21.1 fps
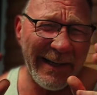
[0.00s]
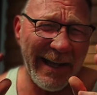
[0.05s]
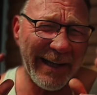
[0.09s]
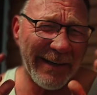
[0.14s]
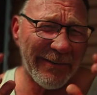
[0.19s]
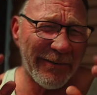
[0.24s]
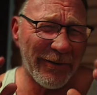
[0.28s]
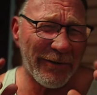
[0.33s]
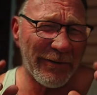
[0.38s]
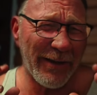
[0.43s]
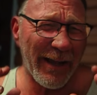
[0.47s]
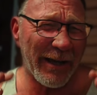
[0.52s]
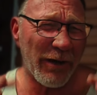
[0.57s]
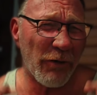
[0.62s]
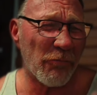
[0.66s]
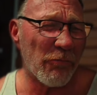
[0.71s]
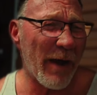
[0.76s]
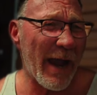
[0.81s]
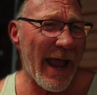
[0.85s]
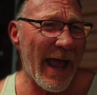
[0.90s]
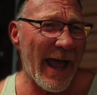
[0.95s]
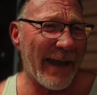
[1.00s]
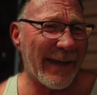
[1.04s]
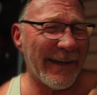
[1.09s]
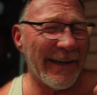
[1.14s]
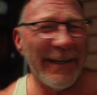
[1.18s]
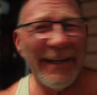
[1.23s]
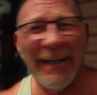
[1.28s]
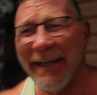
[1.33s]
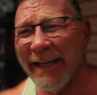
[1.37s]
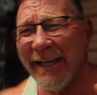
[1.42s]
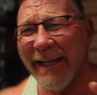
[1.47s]
kind of looked like a rat,
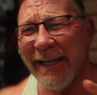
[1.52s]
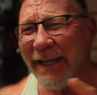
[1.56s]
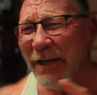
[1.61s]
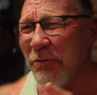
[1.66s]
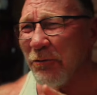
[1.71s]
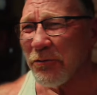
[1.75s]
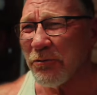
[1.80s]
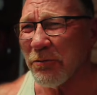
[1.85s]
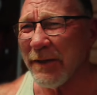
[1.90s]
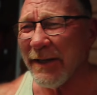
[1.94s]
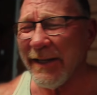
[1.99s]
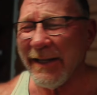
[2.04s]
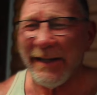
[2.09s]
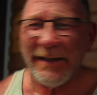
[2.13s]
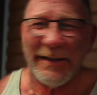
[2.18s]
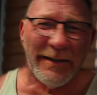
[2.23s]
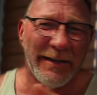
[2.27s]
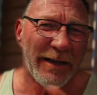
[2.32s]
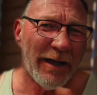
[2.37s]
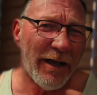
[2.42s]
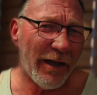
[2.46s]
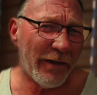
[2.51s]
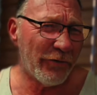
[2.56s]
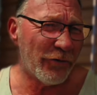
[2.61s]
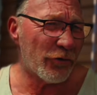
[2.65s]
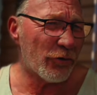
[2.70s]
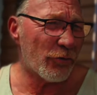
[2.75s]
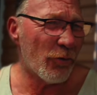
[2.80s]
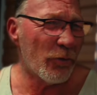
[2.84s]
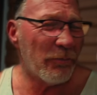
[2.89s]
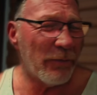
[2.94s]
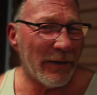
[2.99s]
and he was really
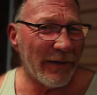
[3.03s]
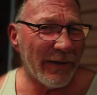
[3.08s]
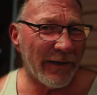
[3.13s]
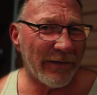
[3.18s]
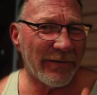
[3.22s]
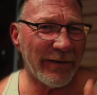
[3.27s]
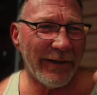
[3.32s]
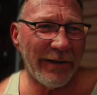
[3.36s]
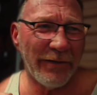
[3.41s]
unscrupulous,